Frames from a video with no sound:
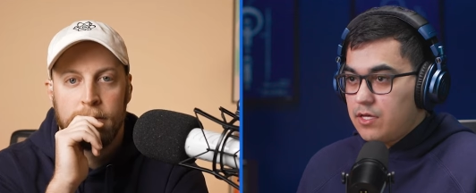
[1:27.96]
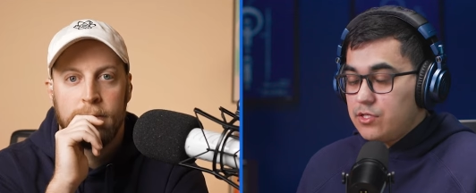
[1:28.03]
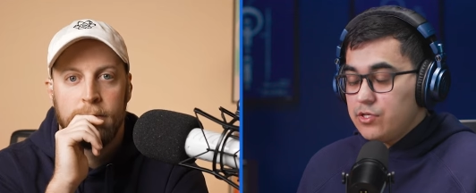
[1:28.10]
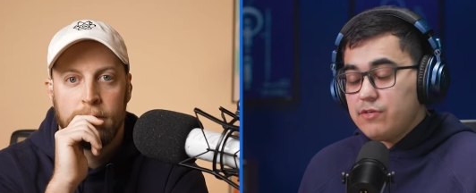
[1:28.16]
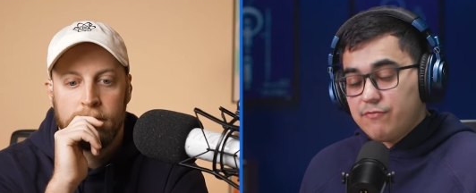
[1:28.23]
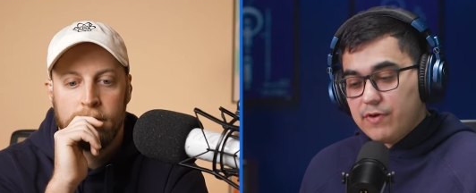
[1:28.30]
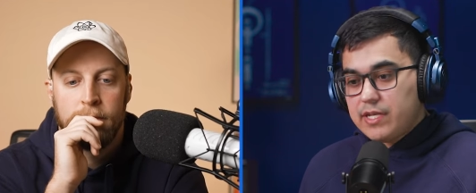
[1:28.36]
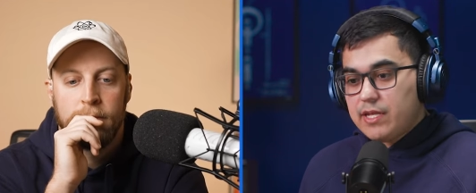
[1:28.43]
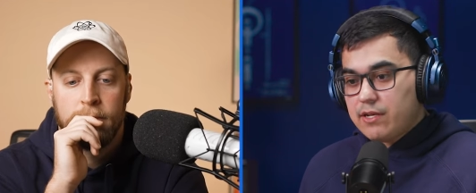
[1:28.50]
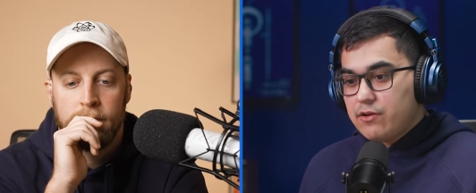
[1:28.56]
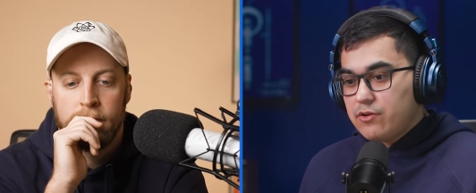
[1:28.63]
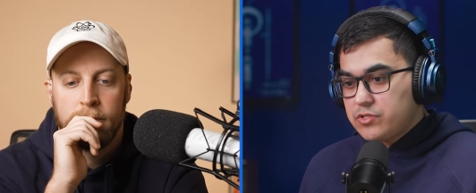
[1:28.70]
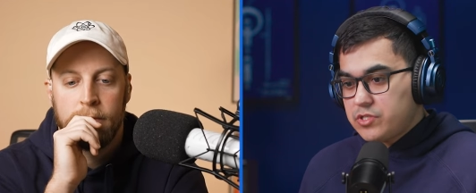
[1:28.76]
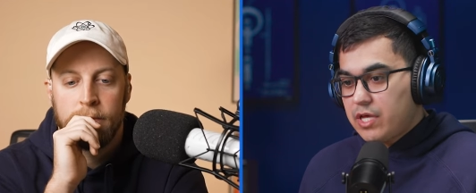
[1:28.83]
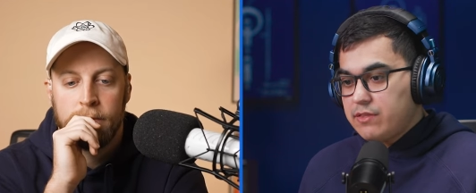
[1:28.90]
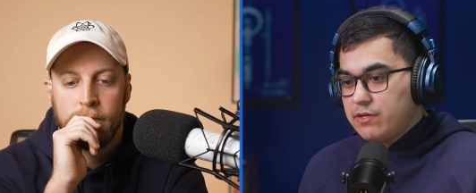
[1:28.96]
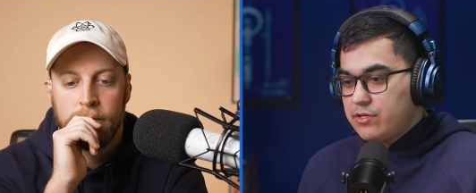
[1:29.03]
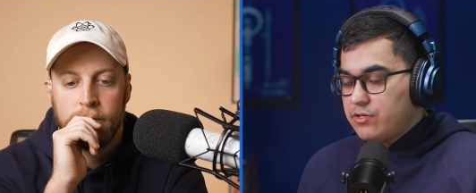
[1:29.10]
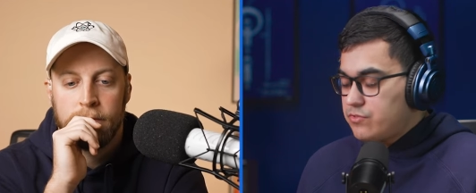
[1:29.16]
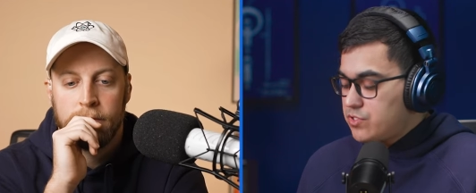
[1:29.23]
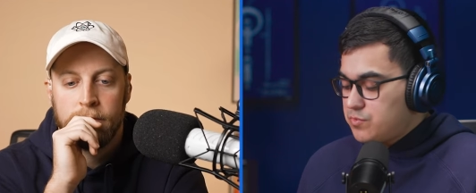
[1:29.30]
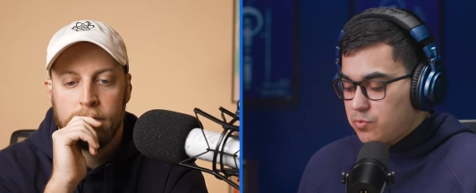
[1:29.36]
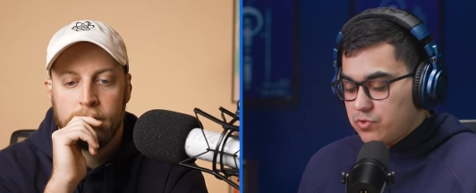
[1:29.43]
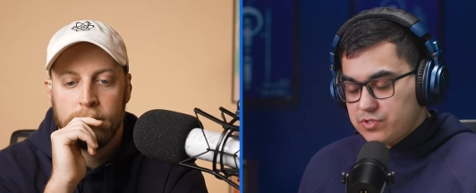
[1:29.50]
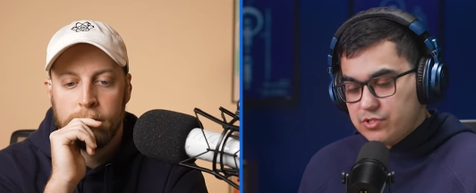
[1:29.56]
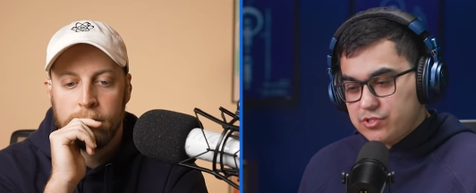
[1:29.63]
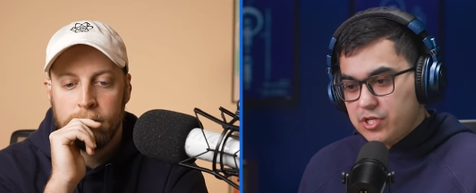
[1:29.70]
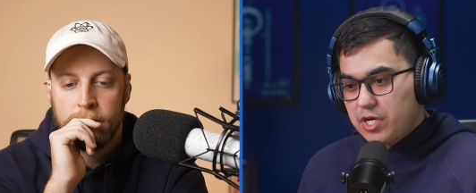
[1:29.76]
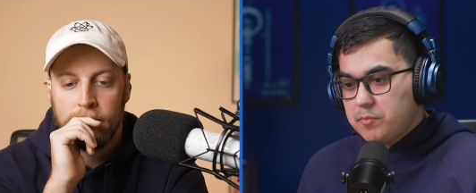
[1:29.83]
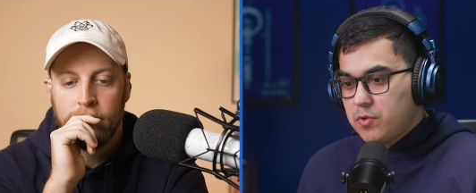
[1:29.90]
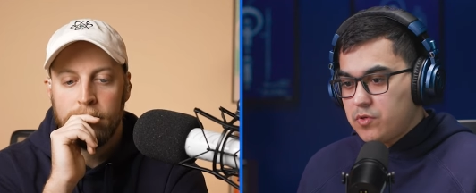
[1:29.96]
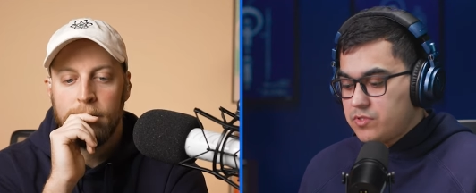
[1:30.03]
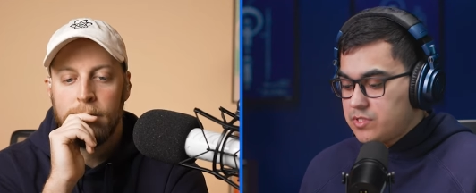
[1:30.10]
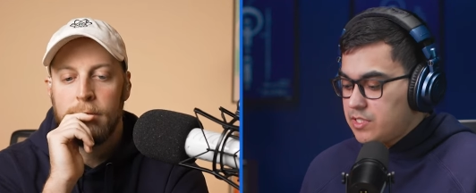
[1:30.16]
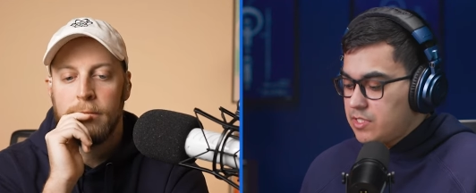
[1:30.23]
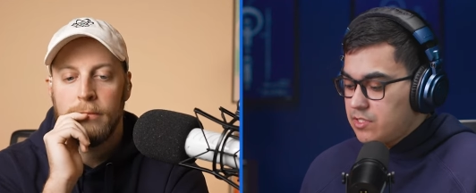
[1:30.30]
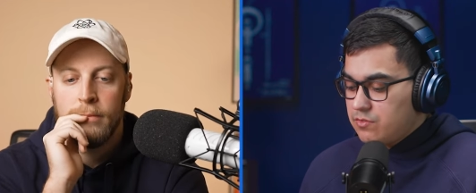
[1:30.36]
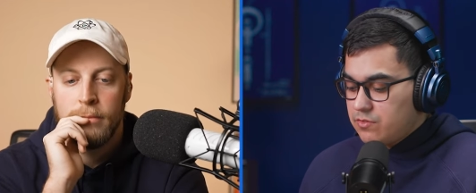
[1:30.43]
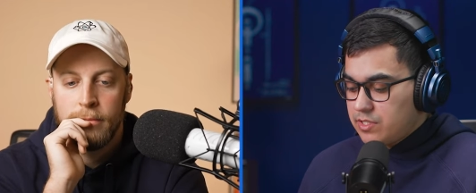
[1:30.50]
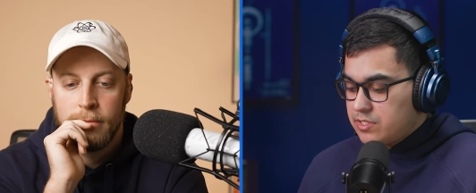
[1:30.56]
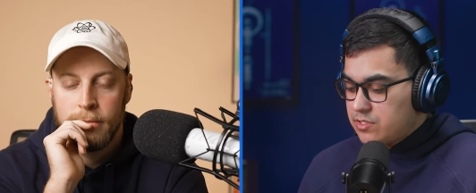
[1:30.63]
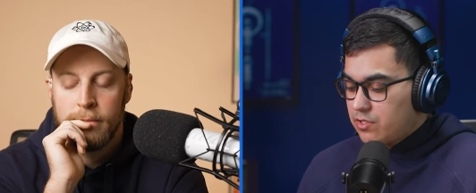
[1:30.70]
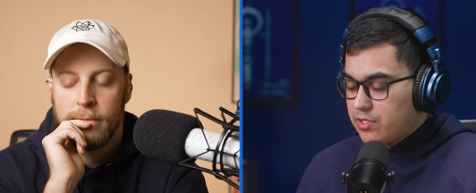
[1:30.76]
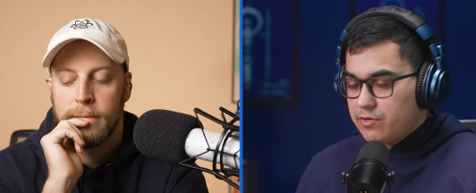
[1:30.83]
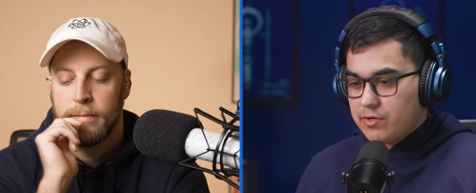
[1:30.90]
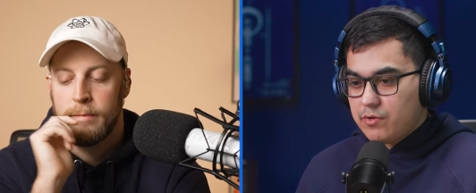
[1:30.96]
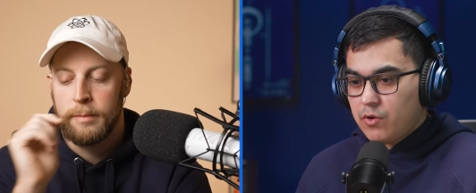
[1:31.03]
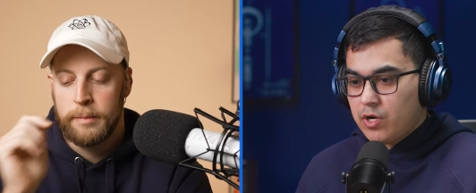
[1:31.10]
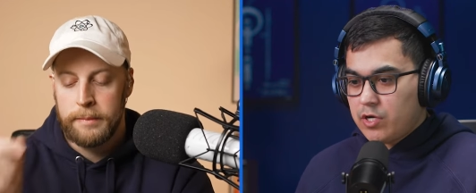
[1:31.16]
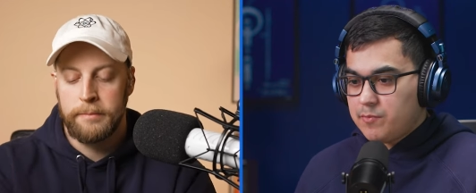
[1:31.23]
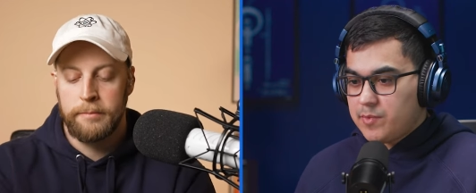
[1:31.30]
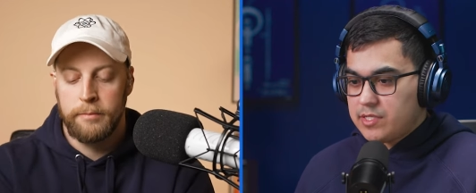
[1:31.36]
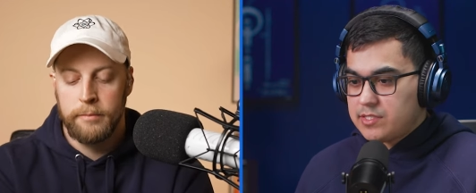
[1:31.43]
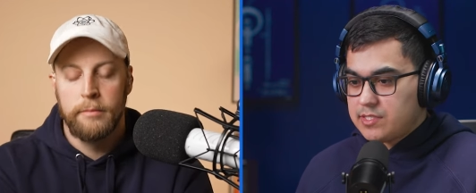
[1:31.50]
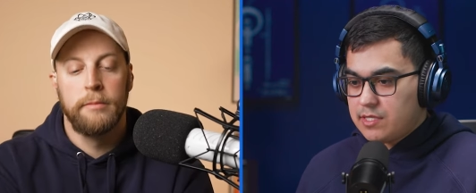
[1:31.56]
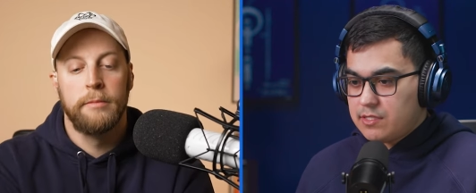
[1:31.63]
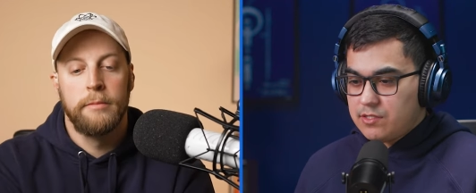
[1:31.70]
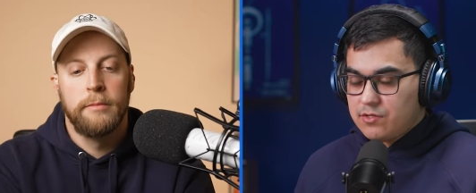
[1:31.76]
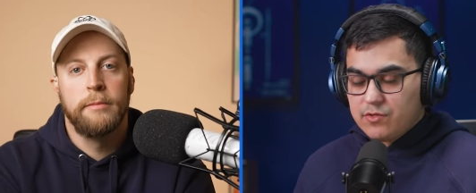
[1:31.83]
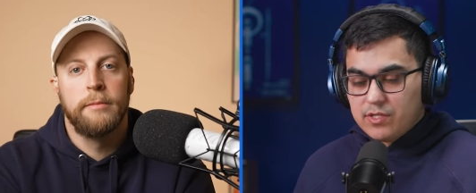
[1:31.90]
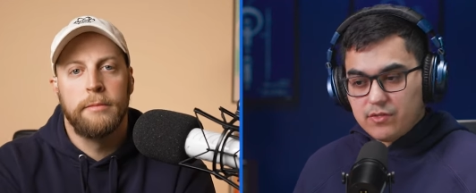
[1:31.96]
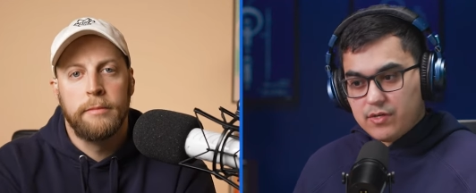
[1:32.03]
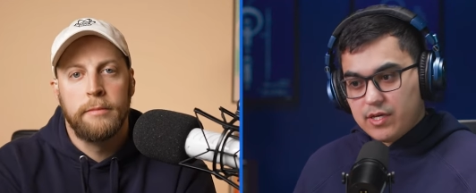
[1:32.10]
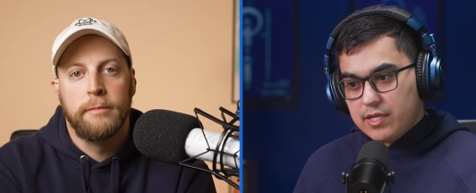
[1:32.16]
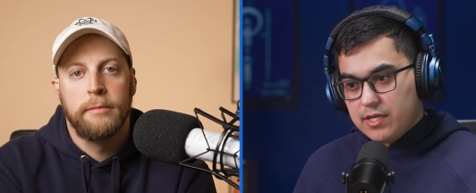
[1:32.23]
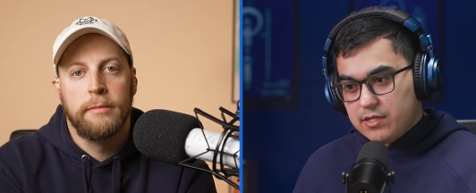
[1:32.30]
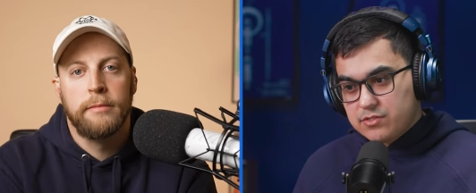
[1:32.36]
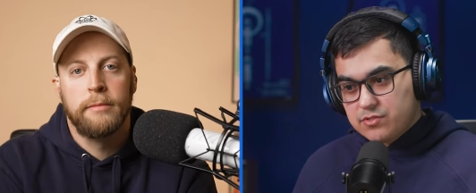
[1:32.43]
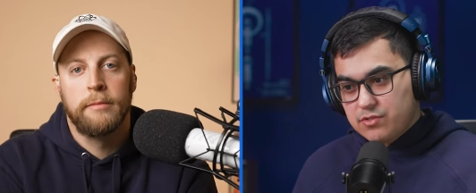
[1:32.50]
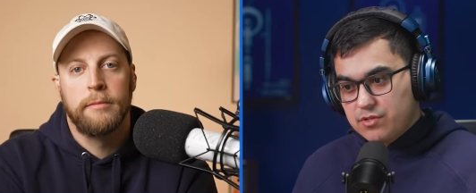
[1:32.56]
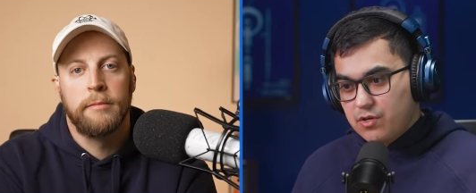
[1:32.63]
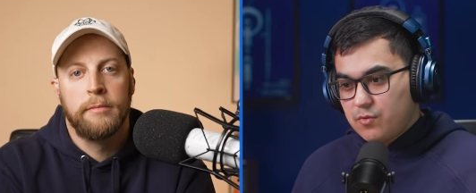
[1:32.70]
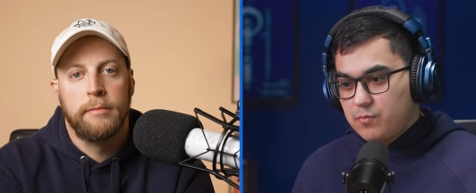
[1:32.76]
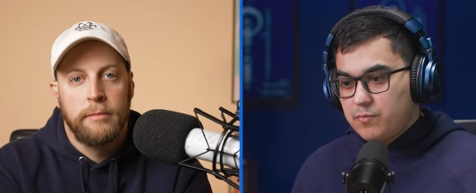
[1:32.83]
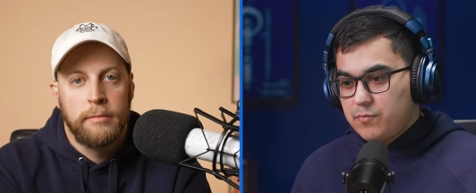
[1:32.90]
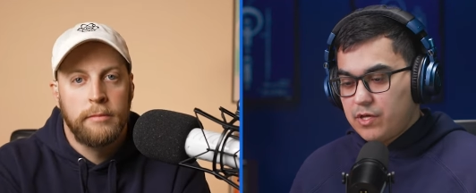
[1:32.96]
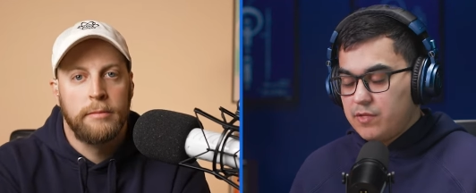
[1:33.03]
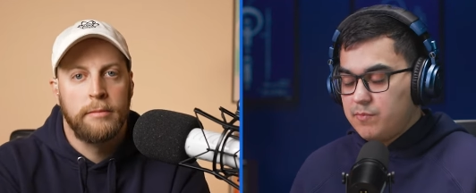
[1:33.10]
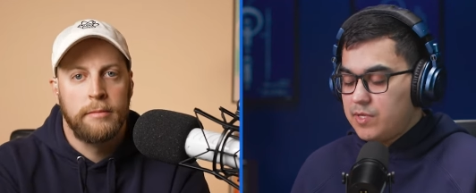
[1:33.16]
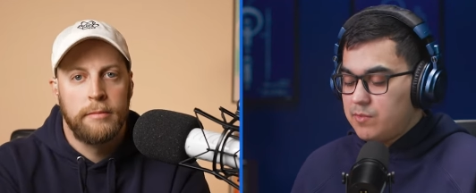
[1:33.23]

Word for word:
Speaker 1: you can find editors on there. You'll just post your job posting, you list all your requirements, and you'll either get a yes or no on the